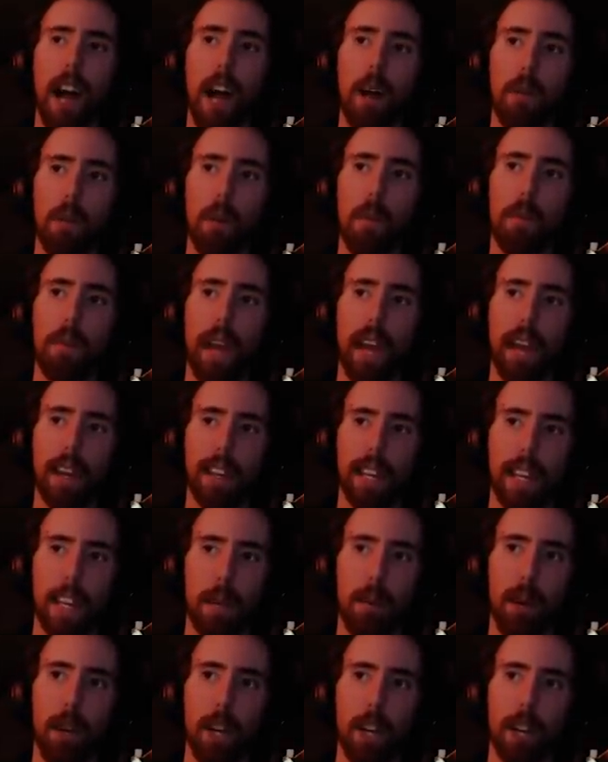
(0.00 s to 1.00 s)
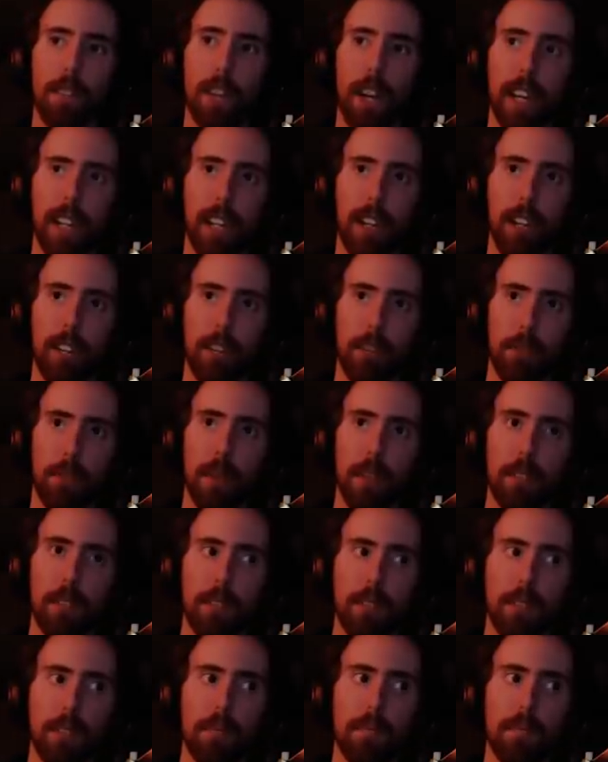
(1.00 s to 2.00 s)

I will ban the emote if I kill this monster.